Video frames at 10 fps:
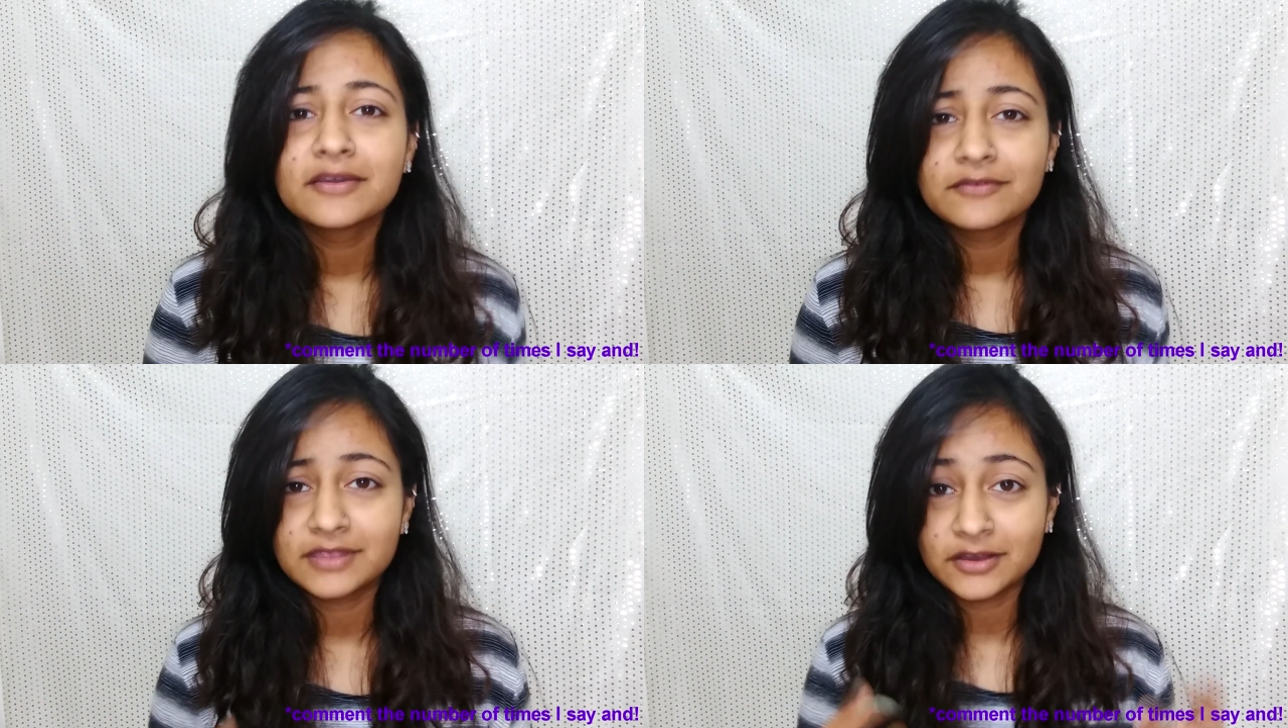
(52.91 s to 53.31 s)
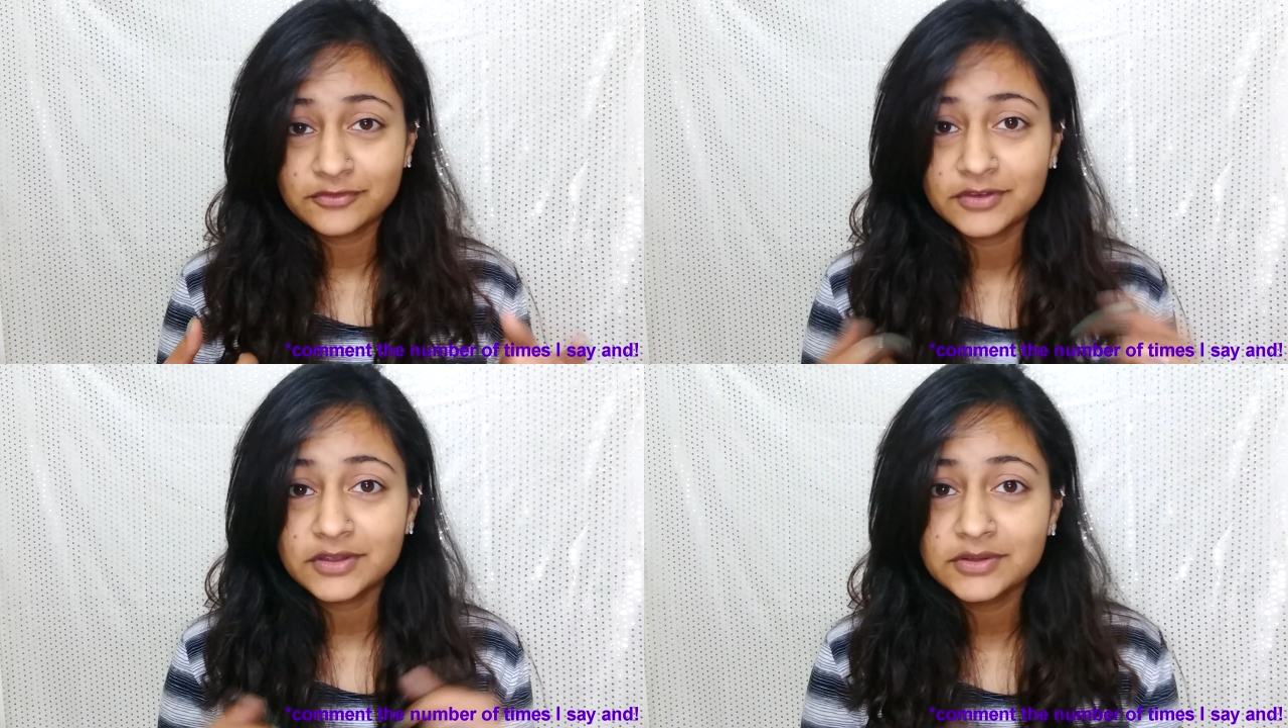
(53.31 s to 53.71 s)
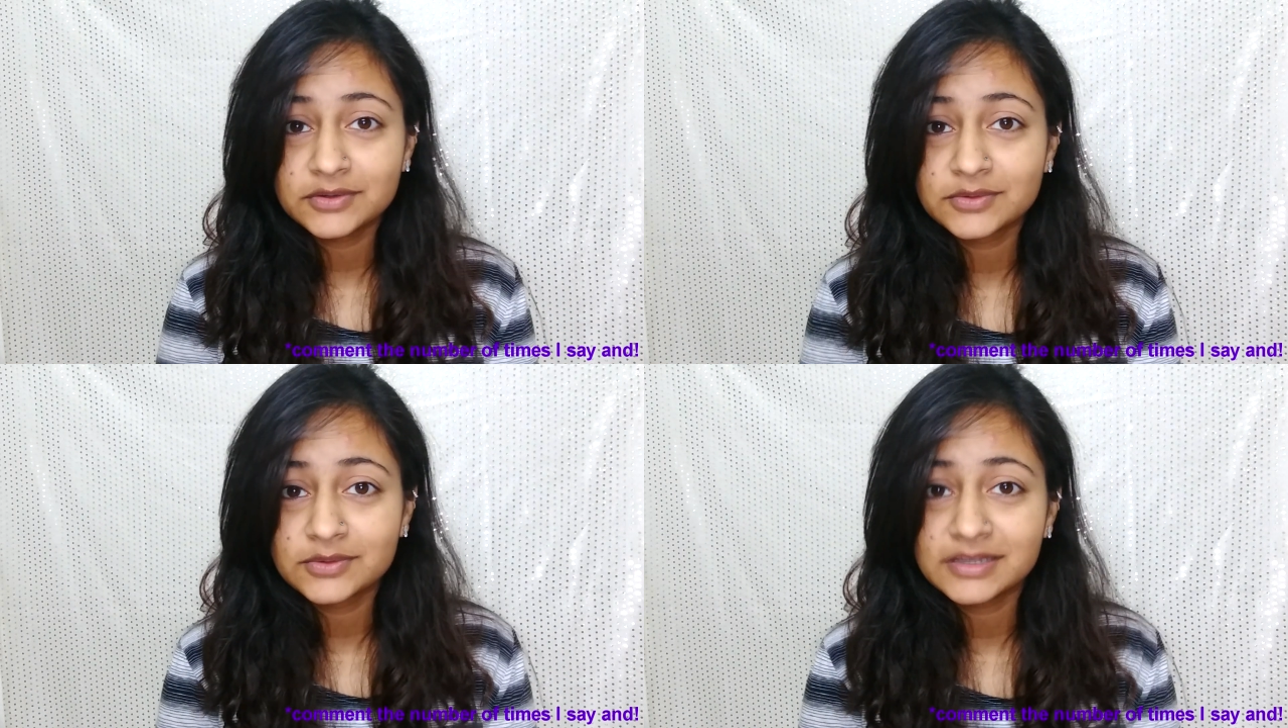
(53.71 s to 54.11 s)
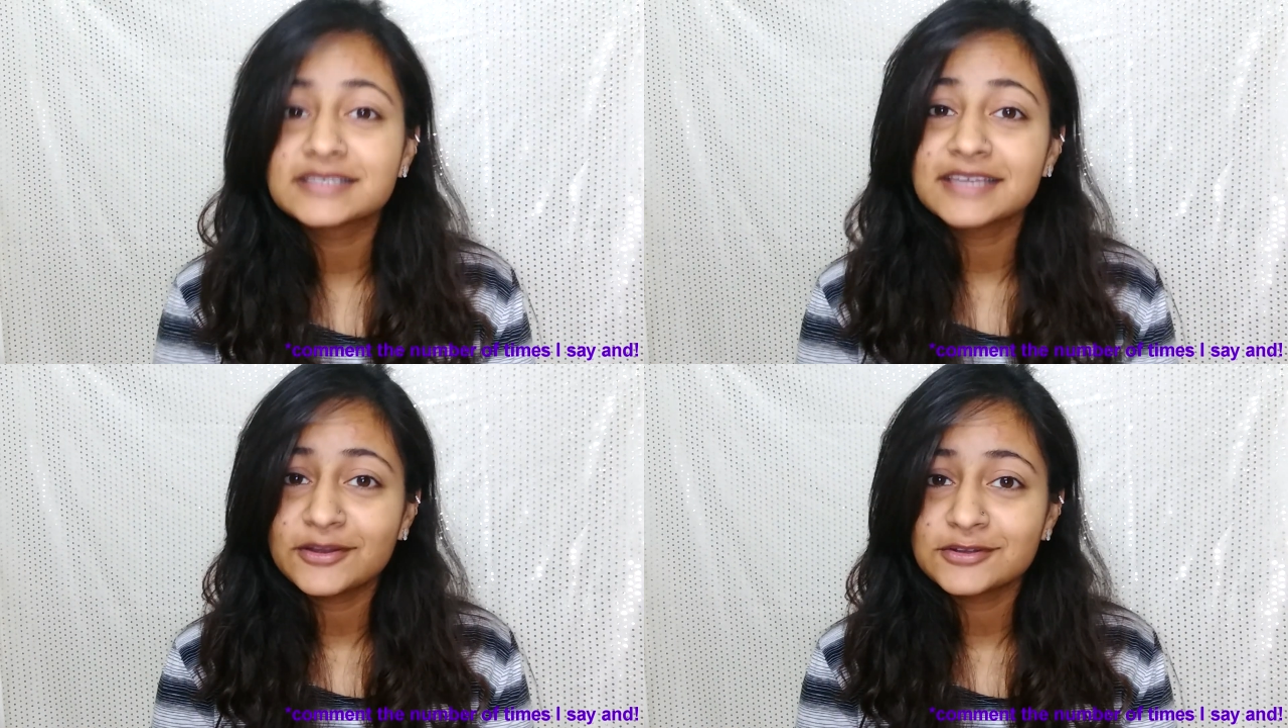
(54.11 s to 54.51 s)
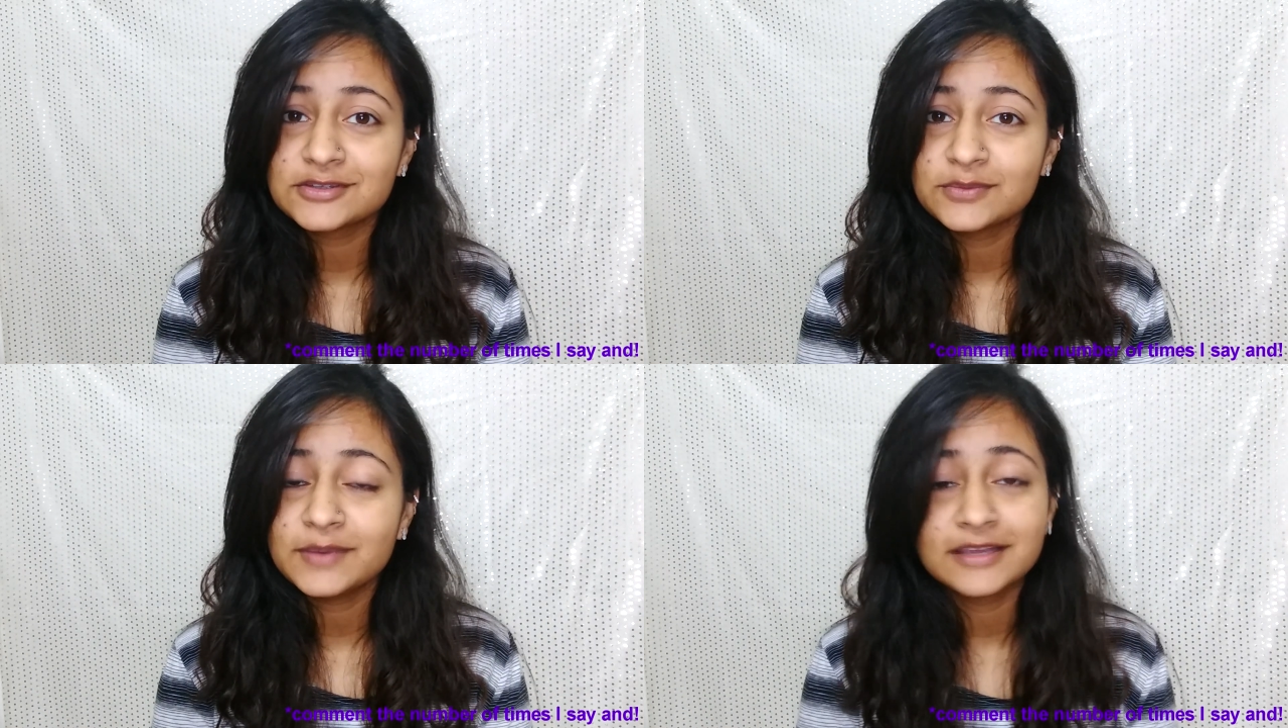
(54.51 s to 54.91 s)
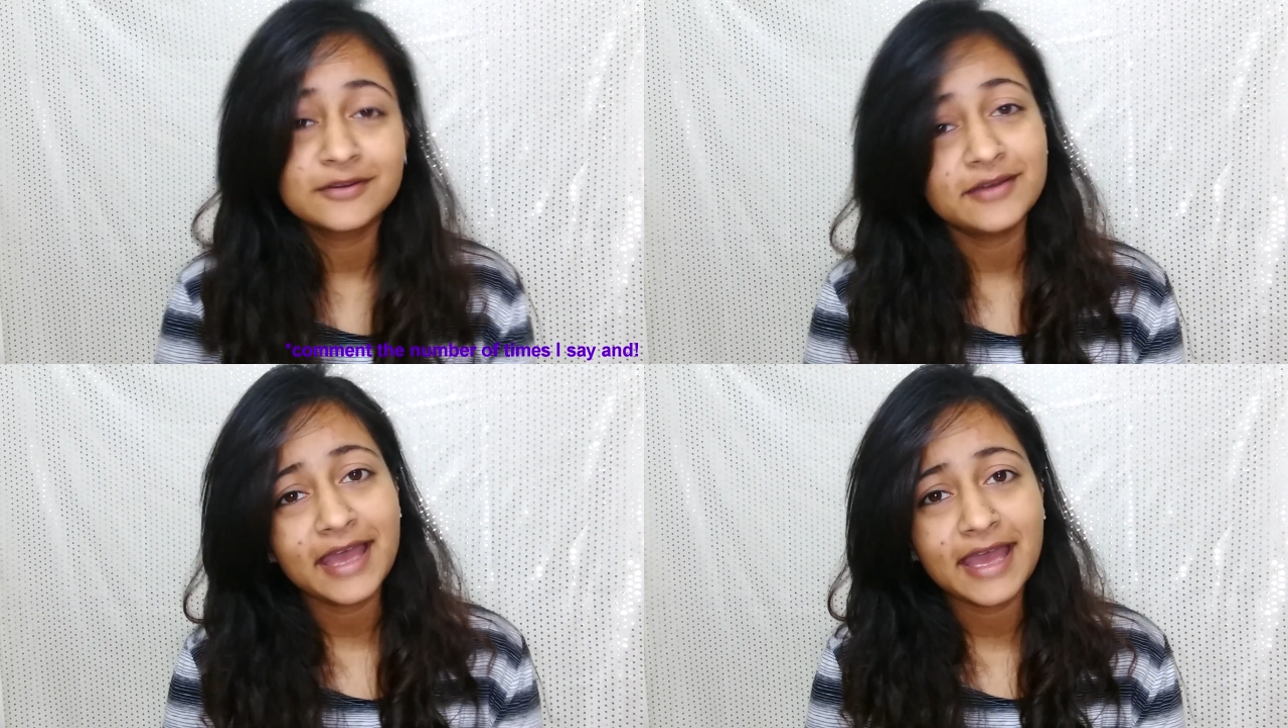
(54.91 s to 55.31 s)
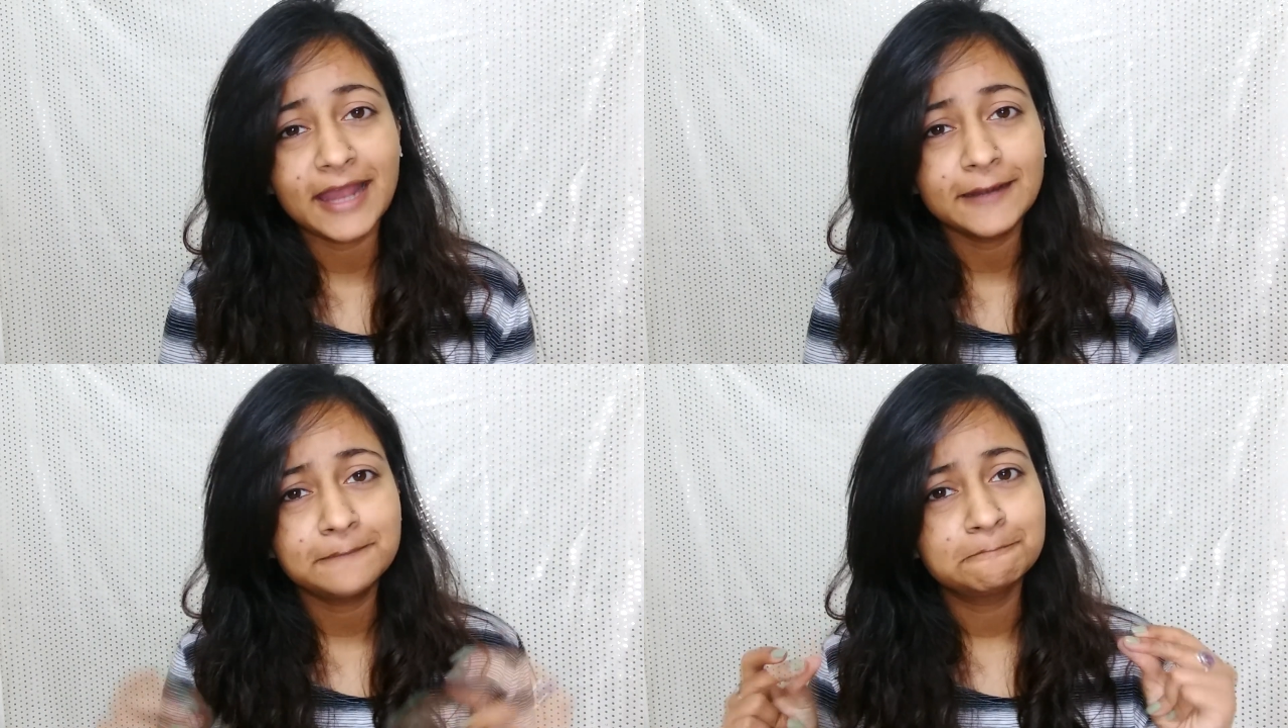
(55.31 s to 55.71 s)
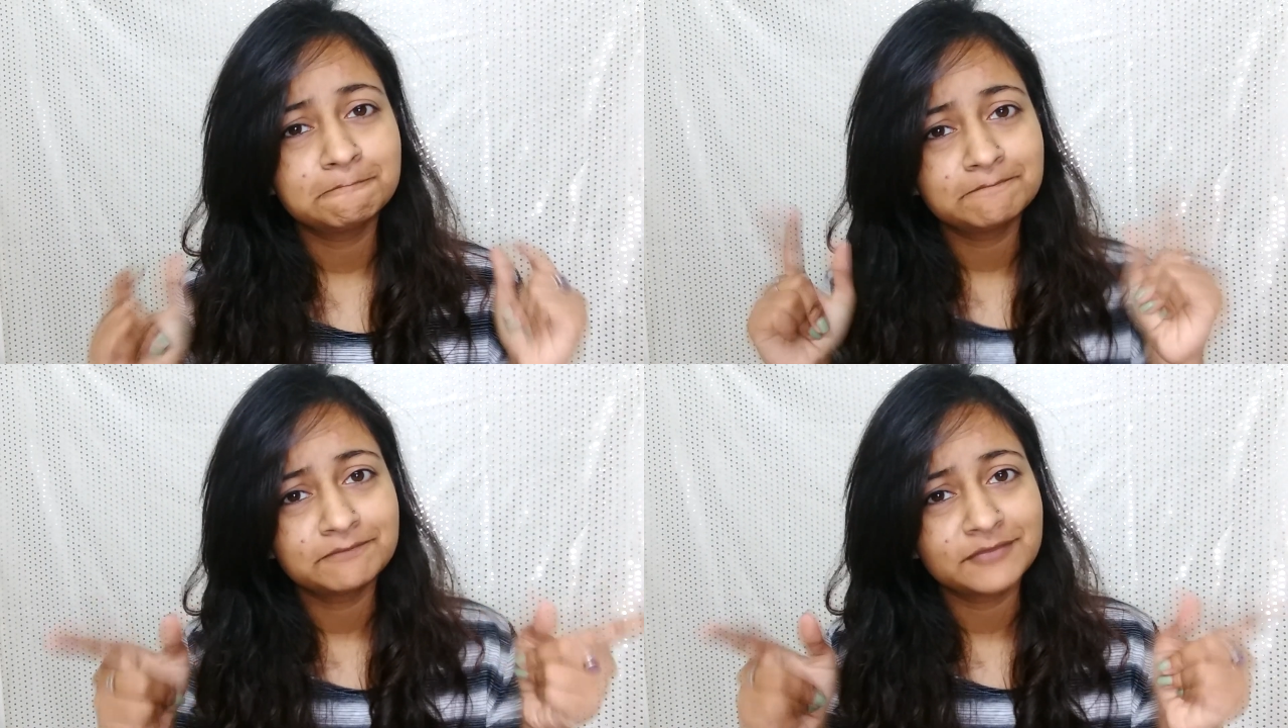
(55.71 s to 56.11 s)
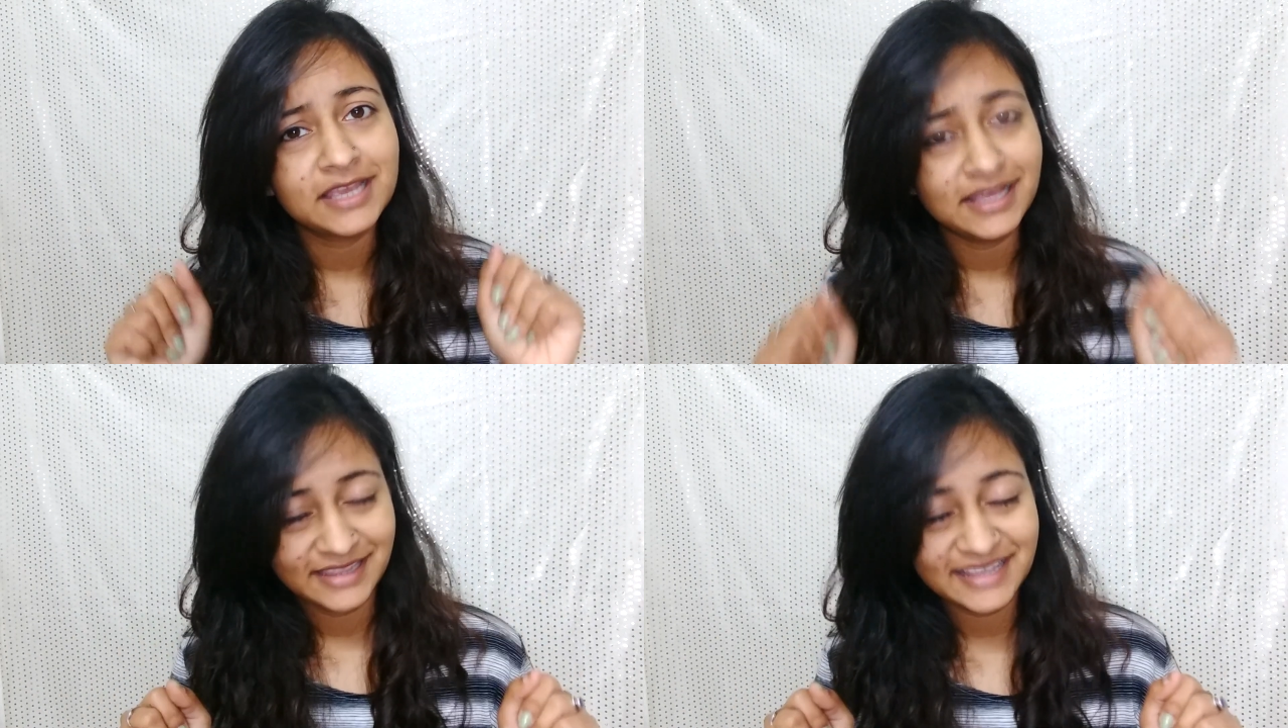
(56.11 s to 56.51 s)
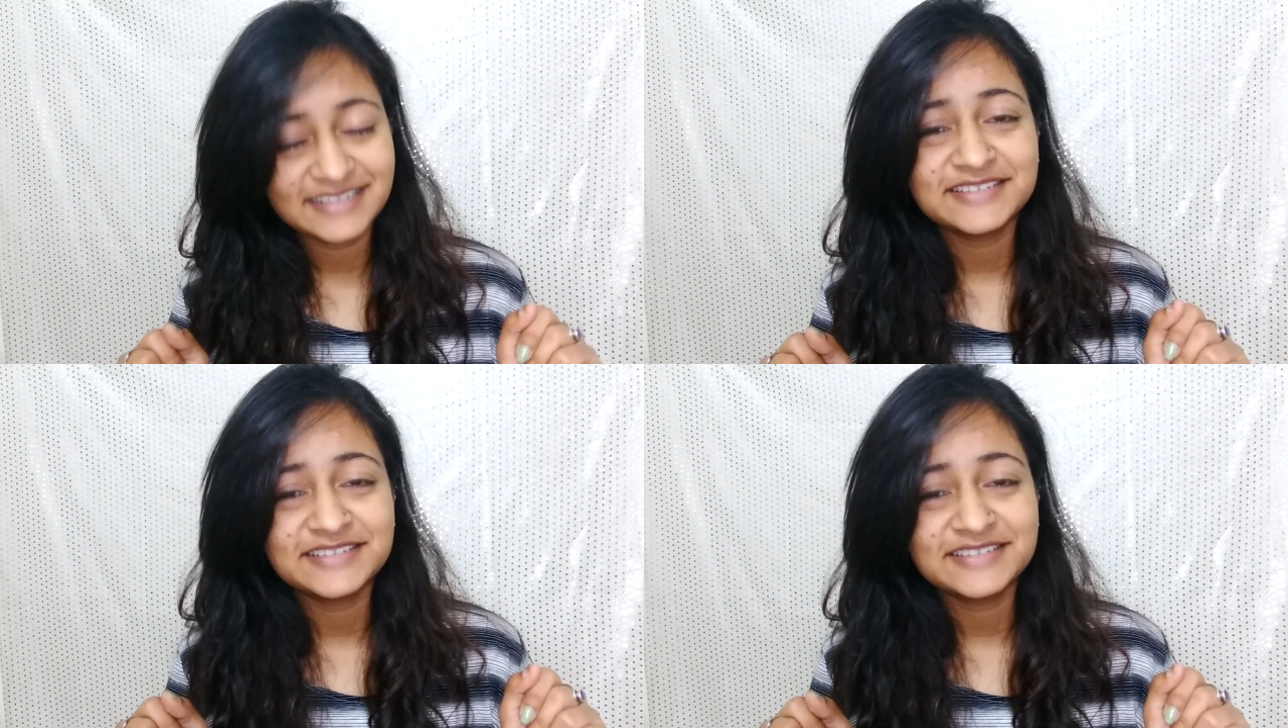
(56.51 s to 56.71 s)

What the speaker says: without further ado, let's get on to the video and let's do